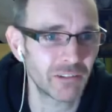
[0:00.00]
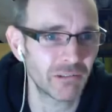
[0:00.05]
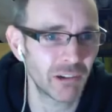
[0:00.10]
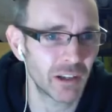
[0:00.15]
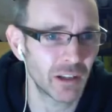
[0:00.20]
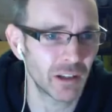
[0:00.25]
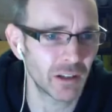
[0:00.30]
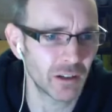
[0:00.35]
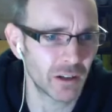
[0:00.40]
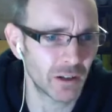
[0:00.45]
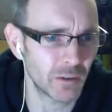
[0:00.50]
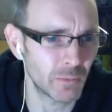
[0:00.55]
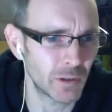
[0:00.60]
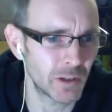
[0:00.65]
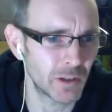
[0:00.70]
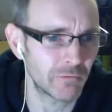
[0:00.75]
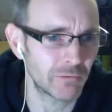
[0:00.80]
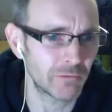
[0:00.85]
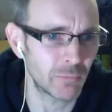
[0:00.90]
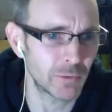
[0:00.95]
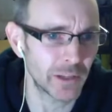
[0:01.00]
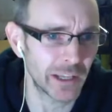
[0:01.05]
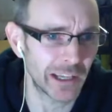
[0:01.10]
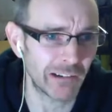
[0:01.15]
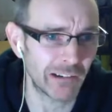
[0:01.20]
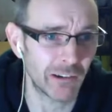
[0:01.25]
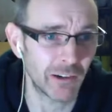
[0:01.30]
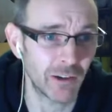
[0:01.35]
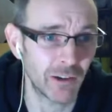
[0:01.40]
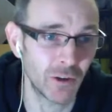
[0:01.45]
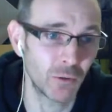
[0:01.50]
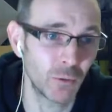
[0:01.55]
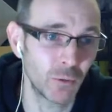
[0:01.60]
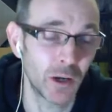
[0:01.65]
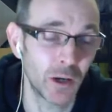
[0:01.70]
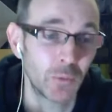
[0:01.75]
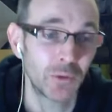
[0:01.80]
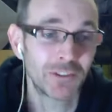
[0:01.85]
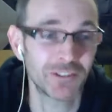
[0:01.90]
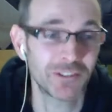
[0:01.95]
read a comment from Darren, who
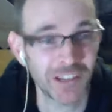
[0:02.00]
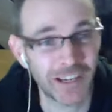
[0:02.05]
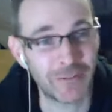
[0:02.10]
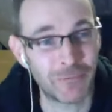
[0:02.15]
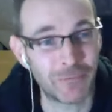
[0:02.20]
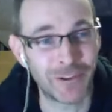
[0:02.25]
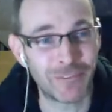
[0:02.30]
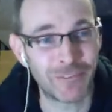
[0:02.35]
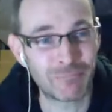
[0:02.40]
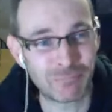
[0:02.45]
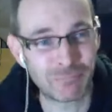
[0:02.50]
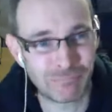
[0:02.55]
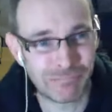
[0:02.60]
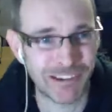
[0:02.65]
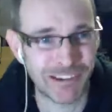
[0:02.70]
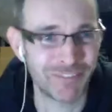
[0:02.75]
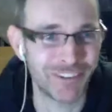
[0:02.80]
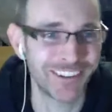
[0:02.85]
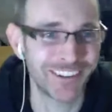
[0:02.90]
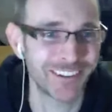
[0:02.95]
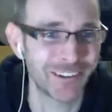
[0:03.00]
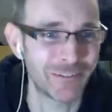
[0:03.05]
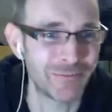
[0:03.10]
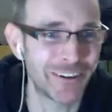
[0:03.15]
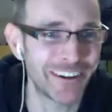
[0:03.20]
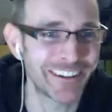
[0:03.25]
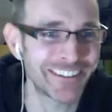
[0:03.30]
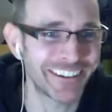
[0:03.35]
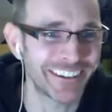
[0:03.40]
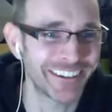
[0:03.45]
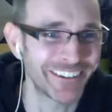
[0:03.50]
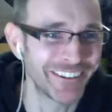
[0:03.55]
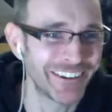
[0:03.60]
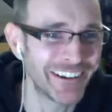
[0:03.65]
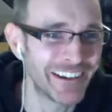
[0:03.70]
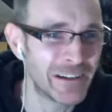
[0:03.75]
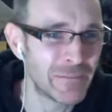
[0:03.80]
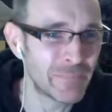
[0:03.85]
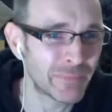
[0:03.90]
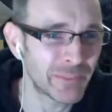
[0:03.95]
I was chatting with previous on my channel.
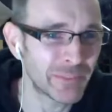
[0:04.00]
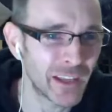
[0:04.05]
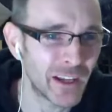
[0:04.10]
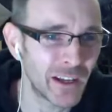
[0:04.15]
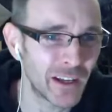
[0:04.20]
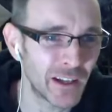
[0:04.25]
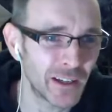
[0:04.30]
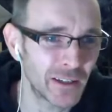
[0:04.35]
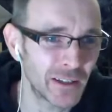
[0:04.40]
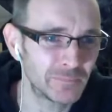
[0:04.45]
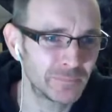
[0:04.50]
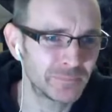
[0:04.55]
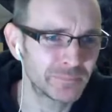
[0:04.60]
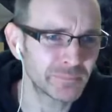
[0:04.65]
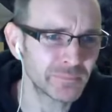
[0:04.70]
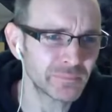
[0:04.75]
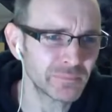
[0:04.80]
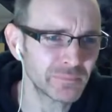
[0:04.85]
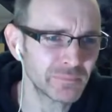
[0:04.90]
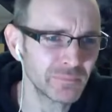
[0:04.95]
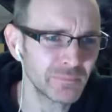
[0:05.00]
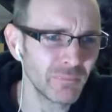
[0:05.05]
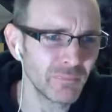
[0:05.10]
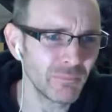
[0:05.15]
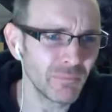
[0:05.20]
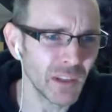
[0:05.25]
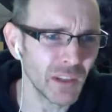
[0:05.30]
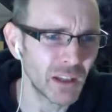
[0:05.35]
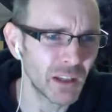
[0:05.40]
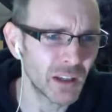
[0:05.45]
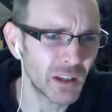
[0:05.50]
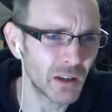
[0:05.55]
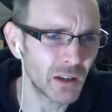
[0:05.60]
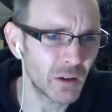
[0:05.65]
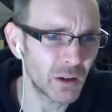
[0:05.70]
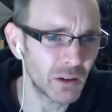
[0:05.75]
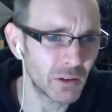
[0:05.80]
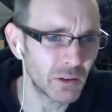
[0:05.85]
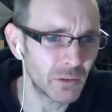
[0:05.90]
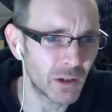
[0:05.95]
Um,
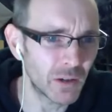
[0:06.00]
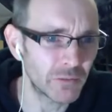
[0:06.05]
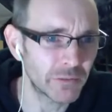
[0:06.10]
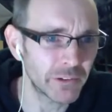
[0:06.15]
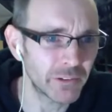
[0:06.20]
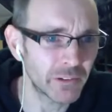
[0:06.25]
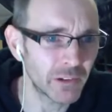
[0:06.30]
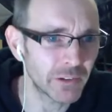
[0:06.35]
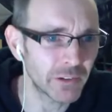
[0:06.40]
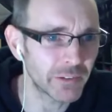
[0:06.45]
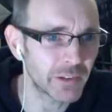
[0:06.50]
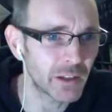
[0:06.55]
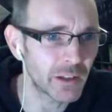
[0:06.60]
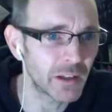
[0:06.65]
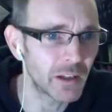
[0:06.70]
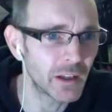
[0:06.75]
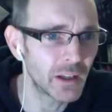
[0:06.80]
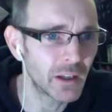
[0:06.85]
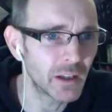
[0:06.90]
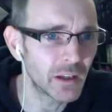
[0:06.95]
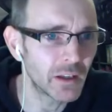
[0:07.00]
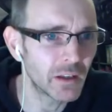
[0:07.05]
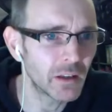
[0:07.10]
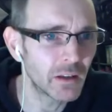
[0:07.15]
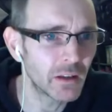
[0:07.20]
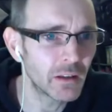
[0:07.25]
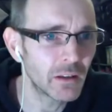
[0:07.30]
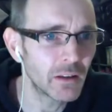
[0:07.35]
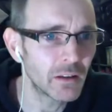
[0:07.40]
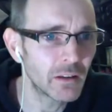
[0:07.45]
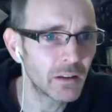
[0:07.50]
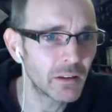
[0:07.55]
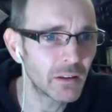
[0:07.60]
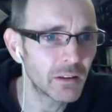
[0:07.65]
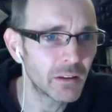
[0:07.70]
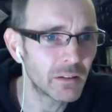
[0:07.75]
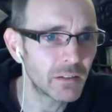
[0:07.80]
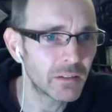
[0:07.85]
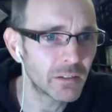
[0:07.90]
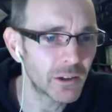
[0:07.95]
oh, I've just lost it.
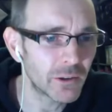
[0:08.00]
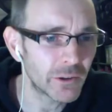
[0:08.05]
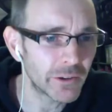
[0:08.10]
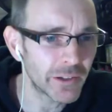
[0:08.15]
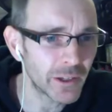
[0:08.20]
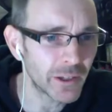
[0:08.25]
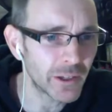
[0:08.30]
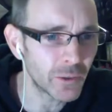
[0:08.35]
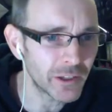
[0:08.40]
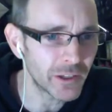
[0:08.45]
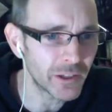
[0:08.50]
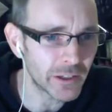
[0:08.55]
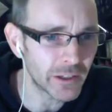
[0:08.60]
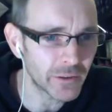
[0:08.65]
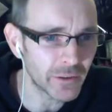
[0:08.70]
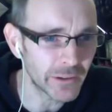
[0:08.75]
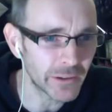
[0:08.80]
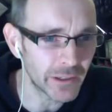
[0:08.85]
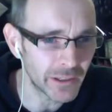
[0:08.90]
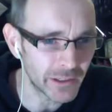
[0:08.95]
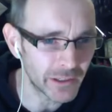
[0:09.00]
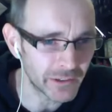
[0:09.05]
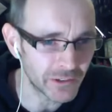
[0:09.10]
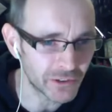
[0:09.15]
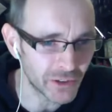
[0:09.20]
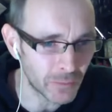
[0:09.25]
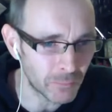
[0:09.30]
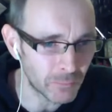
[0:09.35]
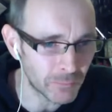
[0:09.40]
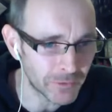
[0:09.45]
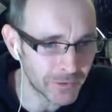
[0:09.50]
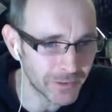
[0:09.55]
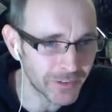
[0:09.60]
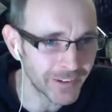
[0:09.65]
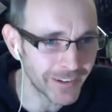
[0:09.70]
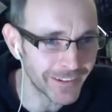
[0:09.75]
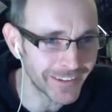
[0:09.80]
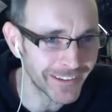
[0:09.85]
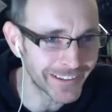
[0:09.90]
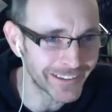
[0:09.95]
Oh, you know when you click on it and it jumps,
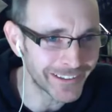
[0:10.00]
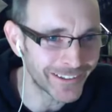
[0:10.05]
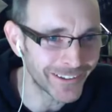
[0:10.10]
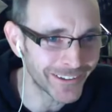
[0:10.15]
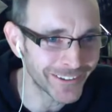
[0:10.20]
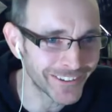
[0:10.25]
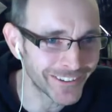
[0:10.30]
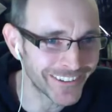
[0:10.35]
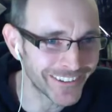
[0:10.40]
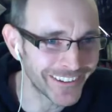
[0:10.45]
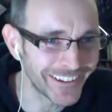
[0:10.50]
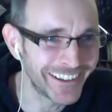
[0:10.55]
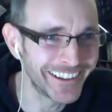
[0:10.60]
and then you lost the